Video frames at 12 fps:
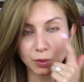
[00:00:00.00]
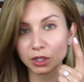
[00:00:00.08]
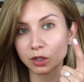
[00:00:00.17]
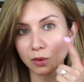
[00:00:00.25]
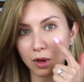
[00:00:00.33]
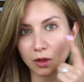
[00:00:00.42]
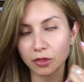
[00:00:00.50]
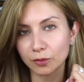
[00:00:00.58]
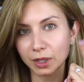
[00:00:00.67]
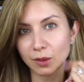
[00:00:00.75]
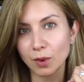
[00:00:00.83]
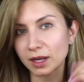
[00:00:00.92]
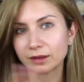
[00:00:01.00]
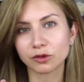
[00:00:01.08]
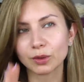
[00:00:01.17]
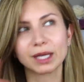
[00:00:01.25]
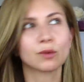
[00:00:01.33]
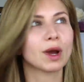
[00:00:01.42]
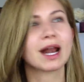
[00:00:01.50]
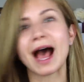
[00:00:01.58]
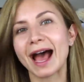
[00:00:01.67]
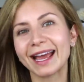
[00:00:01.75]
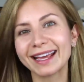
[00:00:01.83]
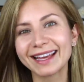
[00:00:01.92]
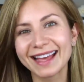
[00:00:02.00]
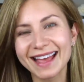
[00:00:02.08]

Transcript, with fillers: Renewal 3 one, three in 1 Eye,